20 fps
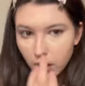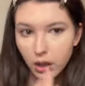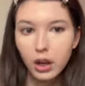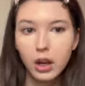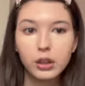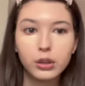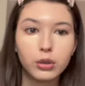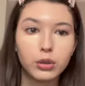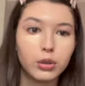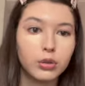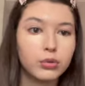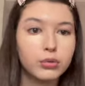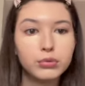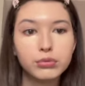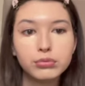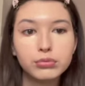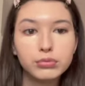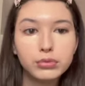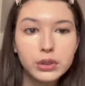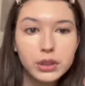I don't know,
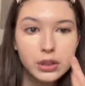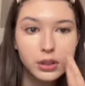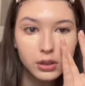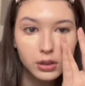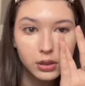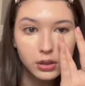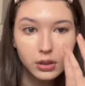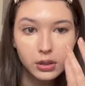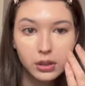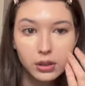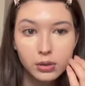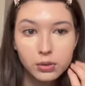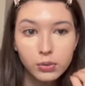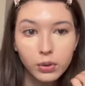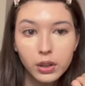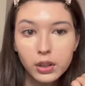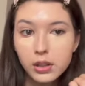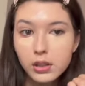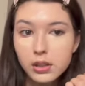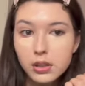this is
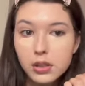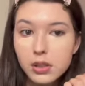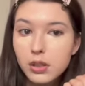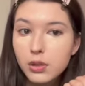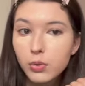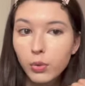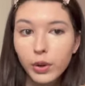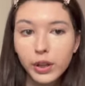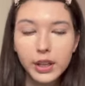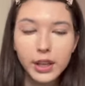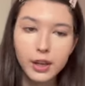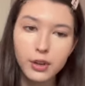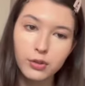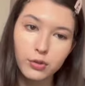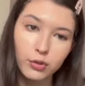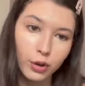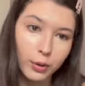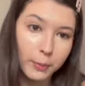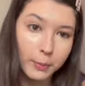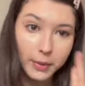what's working
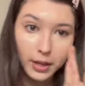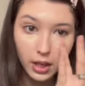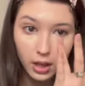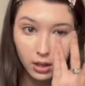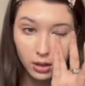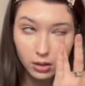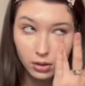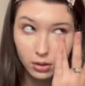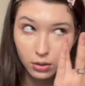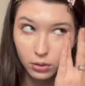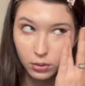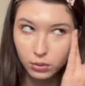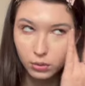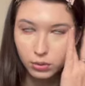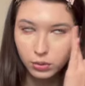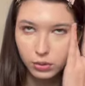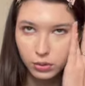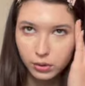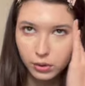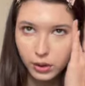for me. So
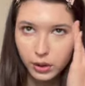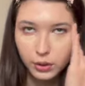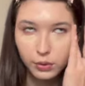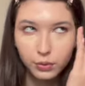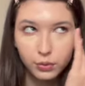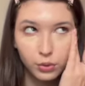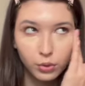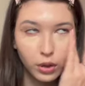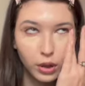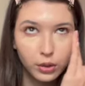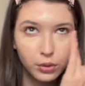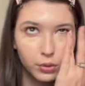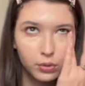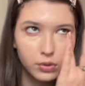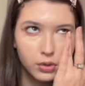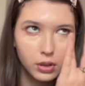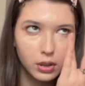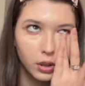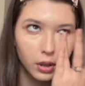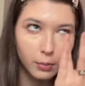if you are
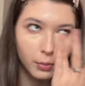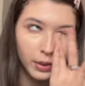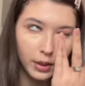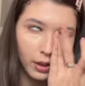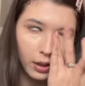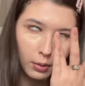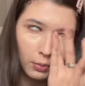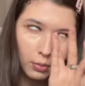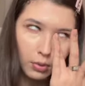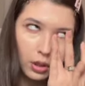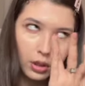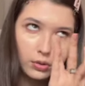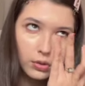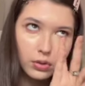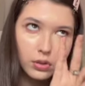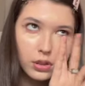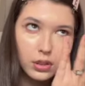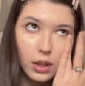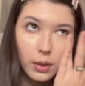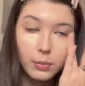using a makeup brush or
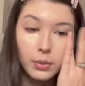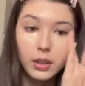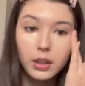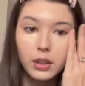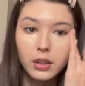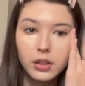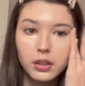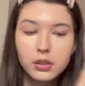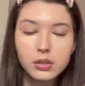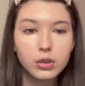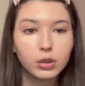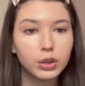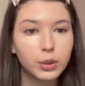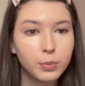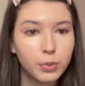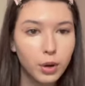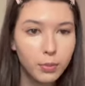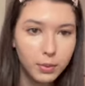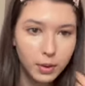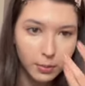something, it's not a
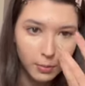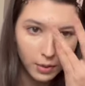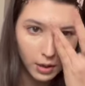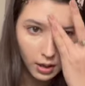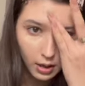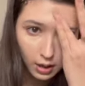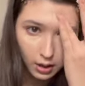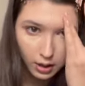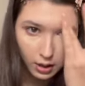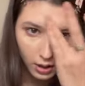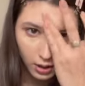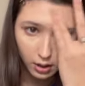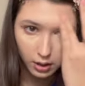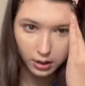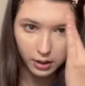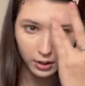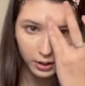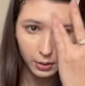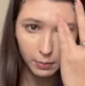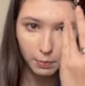problem.
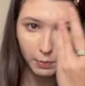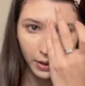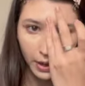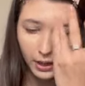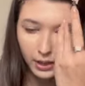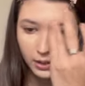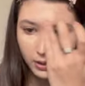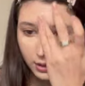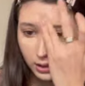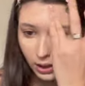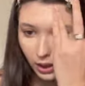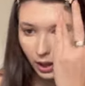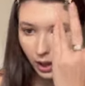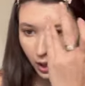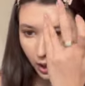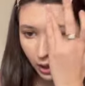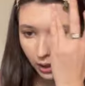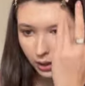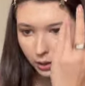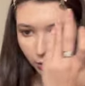In the past,
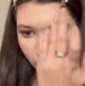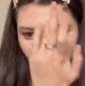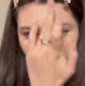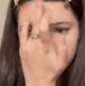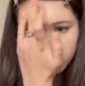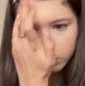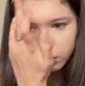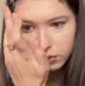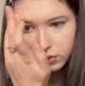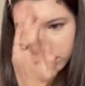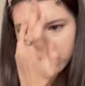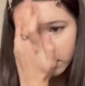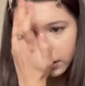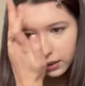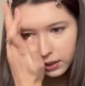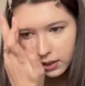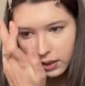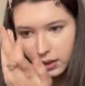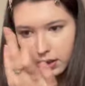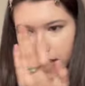I was
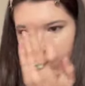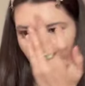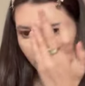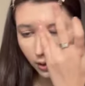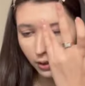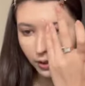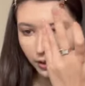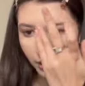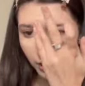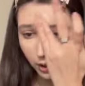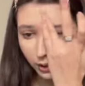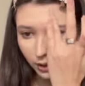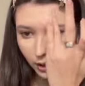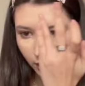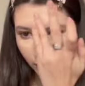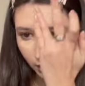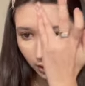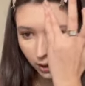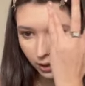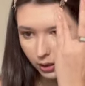using the Real
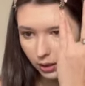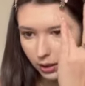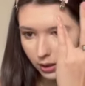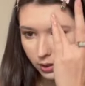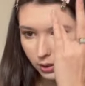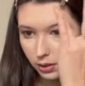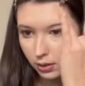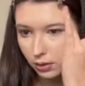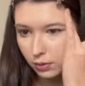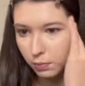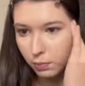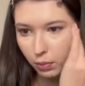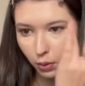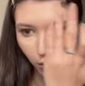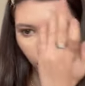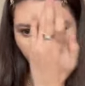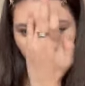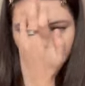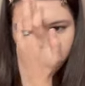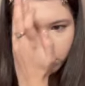Techniques
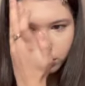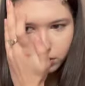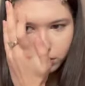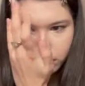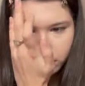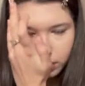sponge.